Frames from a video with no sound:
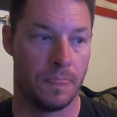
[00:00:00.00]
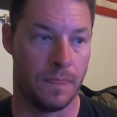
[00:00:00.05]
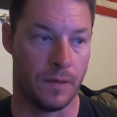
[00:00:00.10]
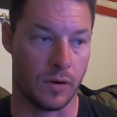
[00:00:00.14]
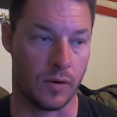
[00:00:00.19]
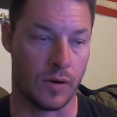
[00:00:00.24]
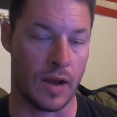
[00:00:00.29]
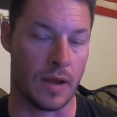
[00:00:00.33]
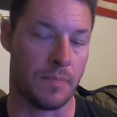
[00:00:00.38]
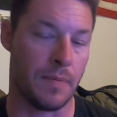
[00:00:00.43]

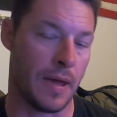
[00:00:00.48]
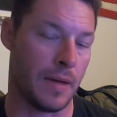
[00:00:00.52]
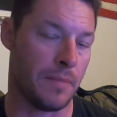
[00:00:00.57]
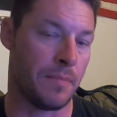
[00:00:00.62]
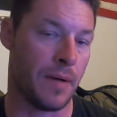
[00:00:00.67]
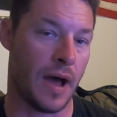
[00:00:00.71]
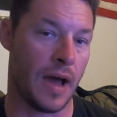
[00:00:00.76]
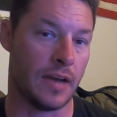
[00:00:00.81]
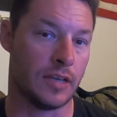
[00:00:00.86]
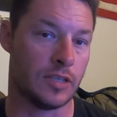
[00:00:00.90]
the
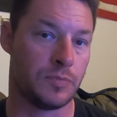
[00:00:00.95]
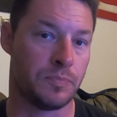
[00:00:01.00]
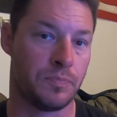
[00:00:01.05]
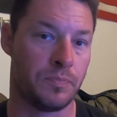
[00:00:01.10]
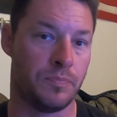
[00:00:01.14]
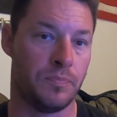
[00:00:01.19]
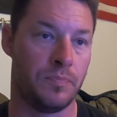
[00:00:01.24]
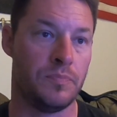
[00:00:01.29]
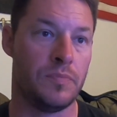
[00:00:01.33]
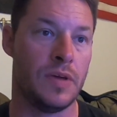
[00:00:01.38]
crankbait bite
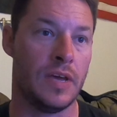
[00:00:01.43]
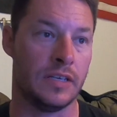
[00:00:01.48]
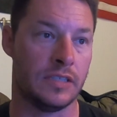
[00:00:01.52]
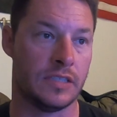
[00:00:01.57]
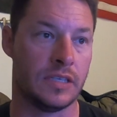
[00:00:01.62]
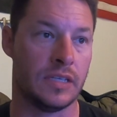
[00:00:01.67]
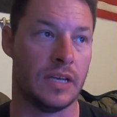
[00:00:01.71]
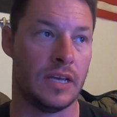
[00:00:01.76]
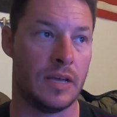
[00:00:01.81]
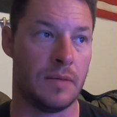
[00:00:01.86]

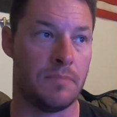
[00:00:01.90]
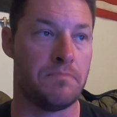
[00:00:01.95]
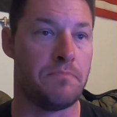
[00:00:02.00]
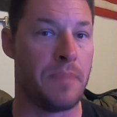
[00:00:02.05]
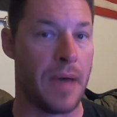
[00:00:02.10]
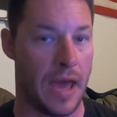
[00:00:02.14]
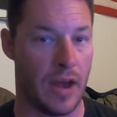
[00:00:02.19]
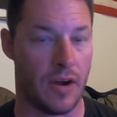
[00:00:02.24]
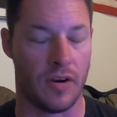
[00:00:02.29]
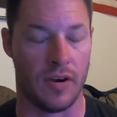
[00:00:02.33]
is
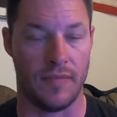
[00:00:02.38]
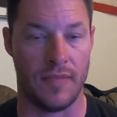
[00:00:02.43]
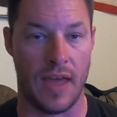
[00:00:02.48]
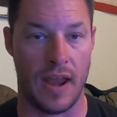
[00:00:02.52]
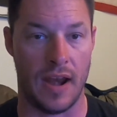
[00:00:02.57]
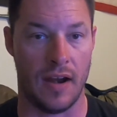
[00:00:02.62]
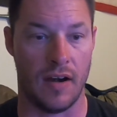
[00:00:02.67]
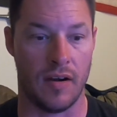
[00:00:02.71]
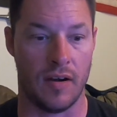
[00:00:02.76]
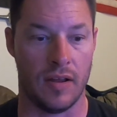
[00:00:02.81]
better in
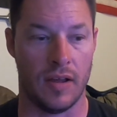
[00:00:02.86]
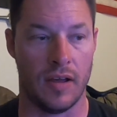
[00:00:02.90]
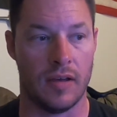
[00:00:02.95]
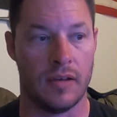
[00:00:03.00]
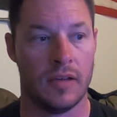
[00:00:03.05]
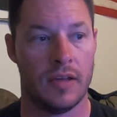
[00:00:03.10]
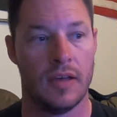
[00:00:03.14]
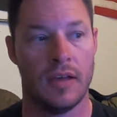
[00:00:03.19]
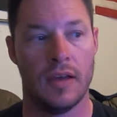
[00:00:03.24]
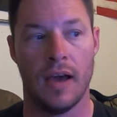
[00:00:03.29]
that
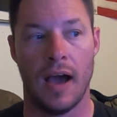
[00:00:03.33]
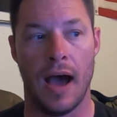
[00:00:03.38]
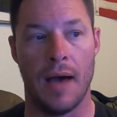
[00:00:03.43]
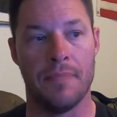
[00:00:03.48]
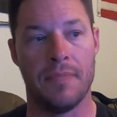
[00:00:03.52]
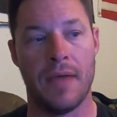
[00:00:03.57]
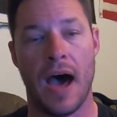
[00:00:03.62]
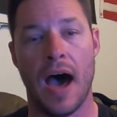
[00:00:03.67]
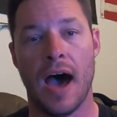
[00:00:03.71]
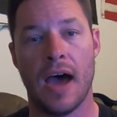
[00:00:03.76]
area.
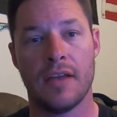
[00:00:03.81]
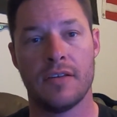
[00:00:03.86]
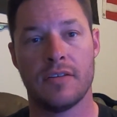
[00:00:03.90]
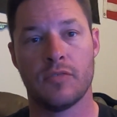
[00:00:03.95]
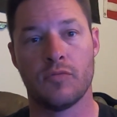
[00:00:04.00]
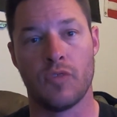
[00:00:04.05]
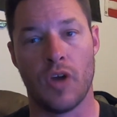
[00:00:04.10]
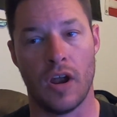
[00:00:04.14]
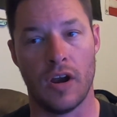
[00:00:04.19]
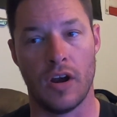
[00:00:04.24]
I'm not
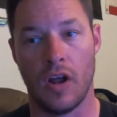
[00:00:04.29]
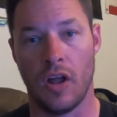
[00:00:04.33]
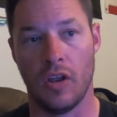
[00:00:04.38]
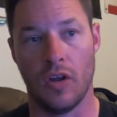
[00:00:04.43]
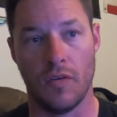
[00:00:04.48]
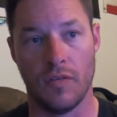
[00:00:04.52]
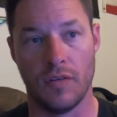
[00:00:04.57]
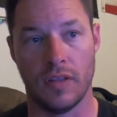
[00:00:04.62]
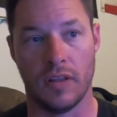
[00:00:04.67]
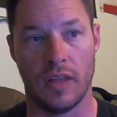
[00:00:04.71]
running
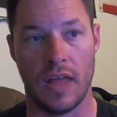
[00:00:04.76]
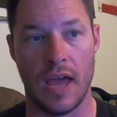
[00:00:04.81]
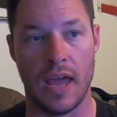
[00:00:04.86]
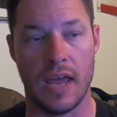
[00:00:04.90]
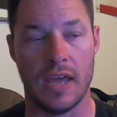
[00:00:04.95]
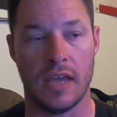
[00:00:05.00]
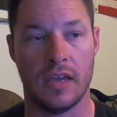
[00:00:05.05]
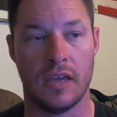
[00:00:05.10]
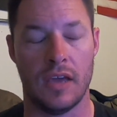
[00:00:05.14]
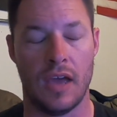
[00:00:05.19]
all over the
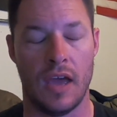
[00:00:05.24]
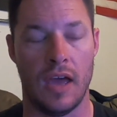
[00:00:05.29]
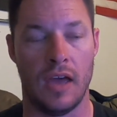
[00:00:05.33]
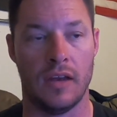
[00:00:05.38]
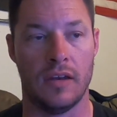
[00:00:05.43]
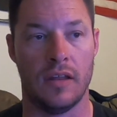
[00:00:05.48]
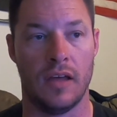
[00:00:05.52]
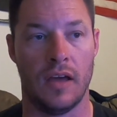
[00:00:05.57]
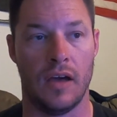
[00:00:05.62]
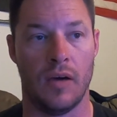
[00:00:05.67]
lake,
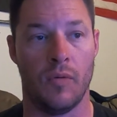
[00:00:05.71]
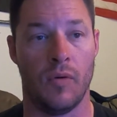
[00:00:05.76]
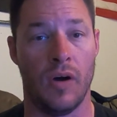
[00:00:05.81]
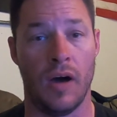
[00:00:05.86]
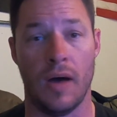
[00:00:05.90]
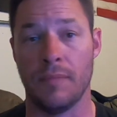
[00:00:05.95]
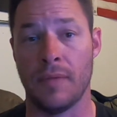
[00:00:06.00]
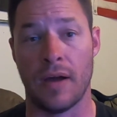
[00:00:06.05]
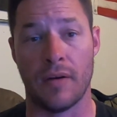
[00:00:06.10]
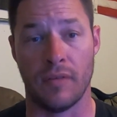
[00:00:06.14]
and well,
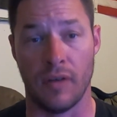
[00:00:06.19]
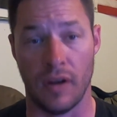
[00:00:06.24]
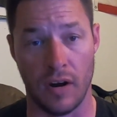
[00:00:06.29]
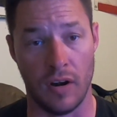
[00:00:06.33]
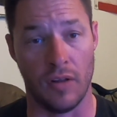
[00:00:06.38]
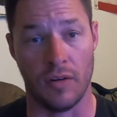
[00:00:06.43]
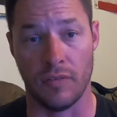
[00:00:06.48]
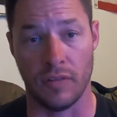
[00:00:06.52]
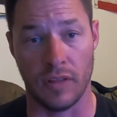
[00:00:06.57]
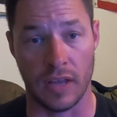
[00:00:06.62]
I'm not
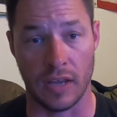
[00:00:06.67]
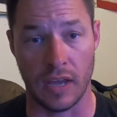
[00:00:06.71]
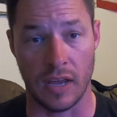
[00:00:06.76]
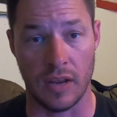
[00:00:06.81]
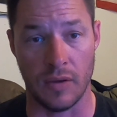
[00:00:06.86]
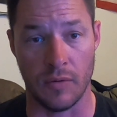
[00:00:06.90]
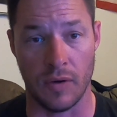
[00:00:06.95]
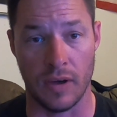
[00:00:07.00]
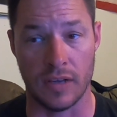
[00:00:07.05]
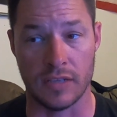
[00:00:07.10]
running all over the lake
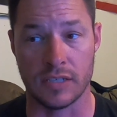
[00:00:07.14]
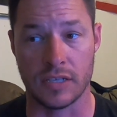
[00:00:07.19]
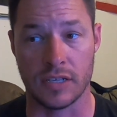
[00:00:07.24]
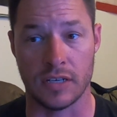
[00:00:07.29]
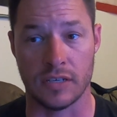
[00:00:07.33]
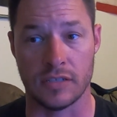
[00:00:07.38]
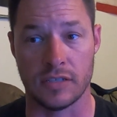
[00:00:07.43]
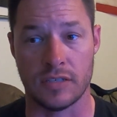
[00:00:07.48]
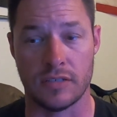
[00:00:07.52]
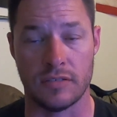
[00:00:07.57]
anyways,
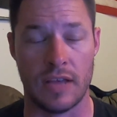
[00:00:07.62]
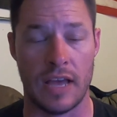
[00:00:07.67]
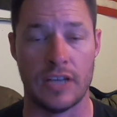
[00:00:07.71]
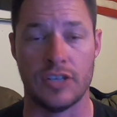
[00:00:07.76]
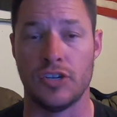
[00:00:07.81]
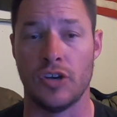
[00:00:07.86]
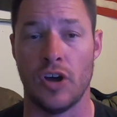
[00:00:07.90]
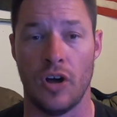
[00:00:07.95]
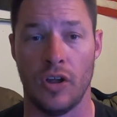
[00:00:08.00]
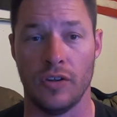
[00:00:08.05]
because
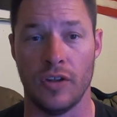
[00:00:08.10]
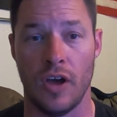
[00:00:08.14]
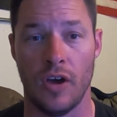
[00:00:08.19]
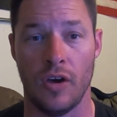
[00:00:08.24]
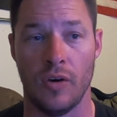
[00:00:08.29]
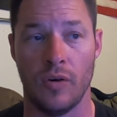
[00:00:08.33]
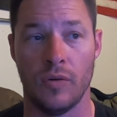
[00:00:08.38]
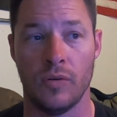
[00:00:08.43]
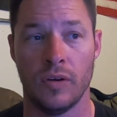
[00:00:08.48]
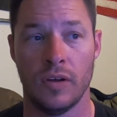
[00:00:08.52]
as y'all
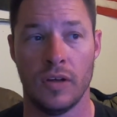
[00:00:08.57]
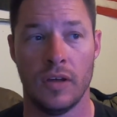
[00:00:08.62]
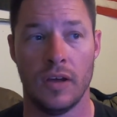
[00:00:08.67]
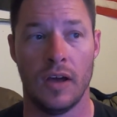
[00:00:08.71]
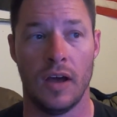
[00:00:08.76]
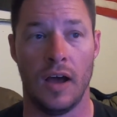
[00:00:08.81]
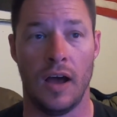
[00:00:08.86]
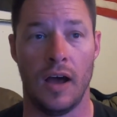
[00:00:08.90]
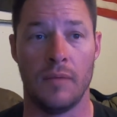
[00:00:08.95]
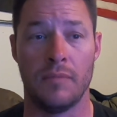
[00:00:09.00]
know,
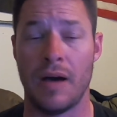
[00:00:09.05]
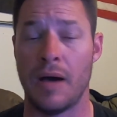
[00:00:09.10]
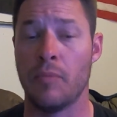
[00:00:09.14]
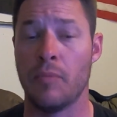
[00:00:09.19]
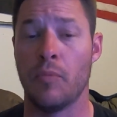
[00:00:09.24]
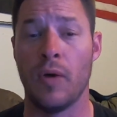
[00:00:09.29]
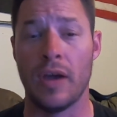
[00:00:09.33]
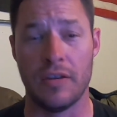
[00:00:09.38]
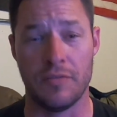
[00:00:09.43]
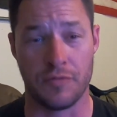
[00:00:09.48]

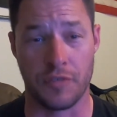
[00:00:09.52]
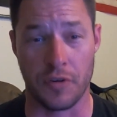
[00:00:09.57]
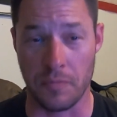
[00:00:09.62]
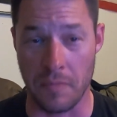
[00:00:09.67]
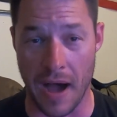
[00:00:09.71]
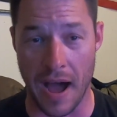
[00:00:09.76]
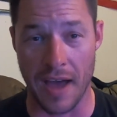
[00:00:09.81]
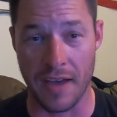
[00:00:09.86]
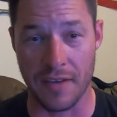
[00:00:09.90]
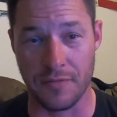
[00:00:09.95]
I'm waiting for
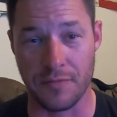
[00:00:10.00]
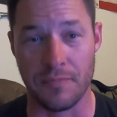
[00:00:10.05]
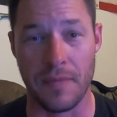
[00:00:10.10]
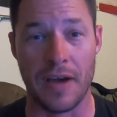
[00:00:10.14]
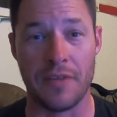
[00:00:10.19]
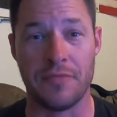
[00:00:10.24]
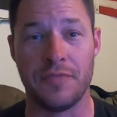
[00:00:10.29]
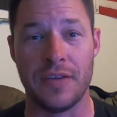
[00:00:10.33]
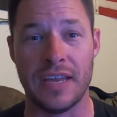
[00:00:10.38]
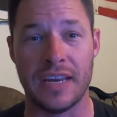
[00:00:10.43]

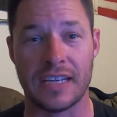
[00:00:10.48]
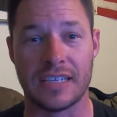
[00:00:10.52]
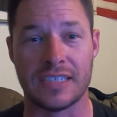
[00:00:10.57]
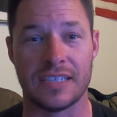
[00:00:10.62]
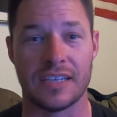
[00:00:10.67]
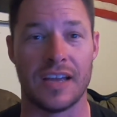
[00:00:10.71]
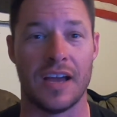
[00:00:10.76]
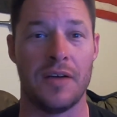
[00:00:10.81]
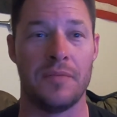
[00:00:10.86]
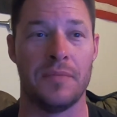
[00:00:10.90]
my Phoenix
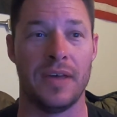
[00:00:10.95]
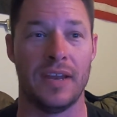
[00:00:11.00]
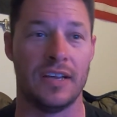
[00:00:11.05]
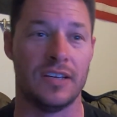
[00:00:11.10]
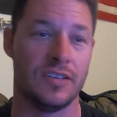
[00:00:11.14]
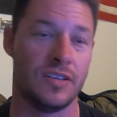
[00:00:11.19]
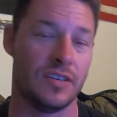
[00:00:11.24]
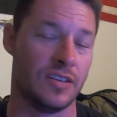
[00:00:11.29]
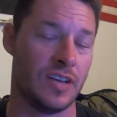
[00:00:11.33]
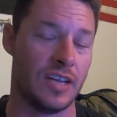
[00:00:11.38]
to come
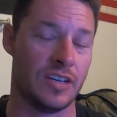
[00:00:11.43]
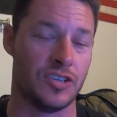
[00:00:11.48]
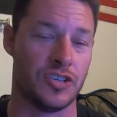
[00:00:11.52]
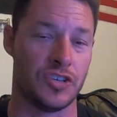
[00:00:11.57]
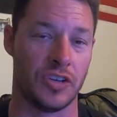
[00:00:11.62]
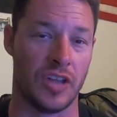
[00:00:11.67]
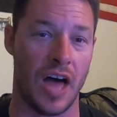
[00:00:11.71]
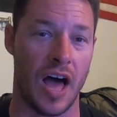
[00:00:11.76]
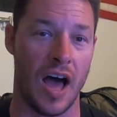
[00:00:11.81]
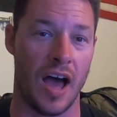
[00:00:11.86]
in
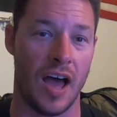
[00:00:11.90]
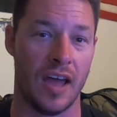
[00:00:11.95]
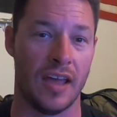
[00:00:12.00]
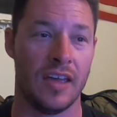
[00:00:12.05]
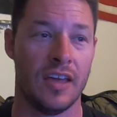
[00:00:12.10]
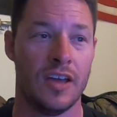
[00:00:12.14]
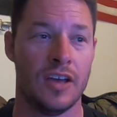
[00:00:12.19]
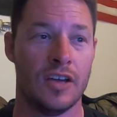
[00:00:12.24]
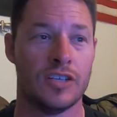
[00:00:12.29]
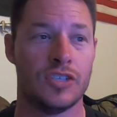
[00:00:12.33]
July.
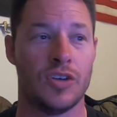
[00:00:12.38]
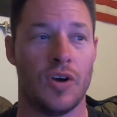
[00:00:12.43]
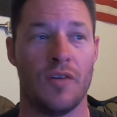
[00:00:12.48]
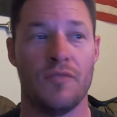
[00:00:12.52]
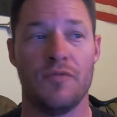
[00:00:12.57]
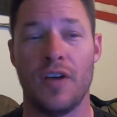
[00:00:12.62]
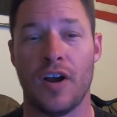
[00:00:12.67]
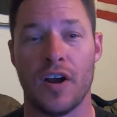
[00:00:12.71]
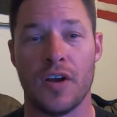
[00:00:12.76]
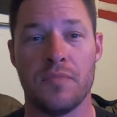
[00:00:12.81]
So
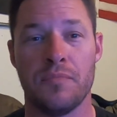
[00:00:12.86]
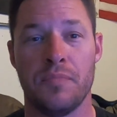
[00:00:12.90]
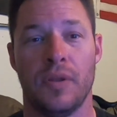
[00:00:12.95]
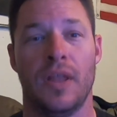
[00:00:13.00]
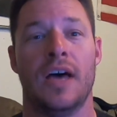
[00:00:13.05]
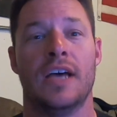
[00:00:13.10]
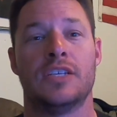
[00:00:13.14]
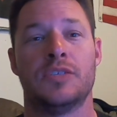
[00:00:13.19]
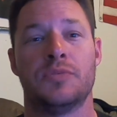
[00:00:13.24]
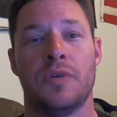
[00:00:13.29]
I'm very
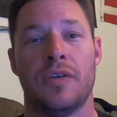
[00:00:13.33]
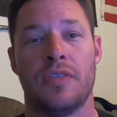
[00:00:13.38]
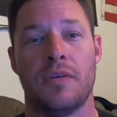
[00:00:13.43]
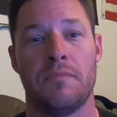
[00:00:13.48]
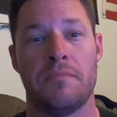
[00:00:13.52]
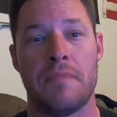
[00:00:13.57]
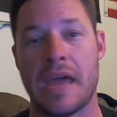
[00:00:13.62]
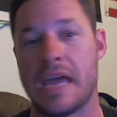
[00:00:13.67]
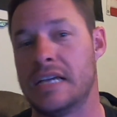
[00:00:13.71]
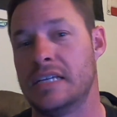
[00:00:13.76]
blessed with
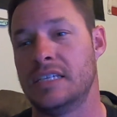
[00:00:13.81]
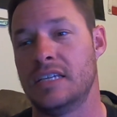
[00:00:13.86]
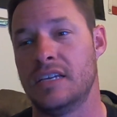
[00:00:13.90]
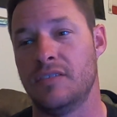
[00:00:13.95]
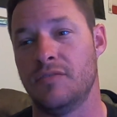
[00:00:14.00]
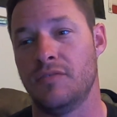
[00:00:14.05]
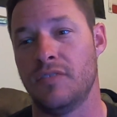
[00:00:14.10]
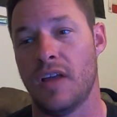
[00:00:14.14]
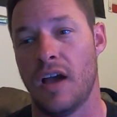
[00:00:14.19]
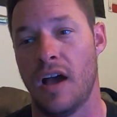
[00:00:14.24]

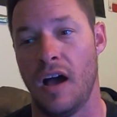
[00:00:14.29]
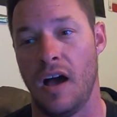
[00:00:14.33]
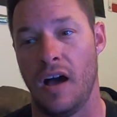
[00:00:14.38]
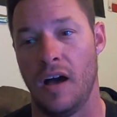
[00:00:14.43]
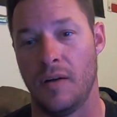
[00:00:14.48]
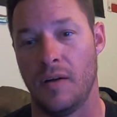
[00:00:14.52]
amazing